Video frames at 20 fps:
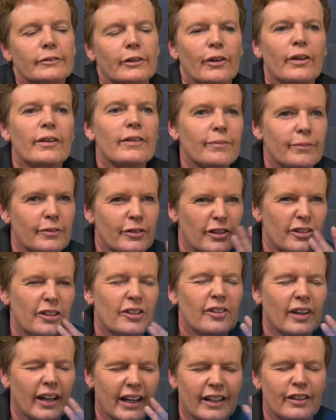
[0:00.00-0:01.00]
She's got a
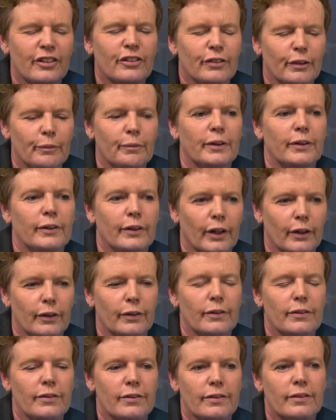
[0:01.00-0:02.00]
discharge from her
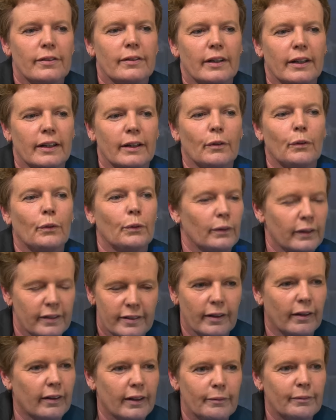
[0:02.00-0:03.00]
nose uh, all the
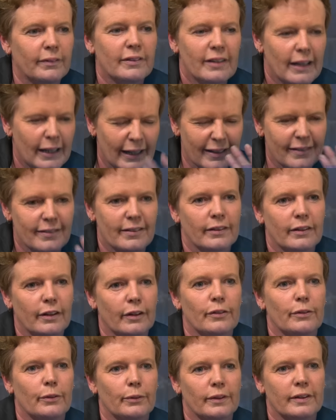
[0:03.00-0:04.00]
time. She licks her
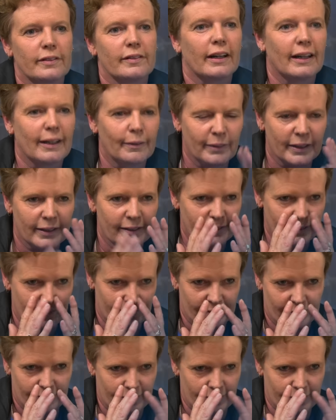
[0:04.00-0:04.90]
nose all the time and it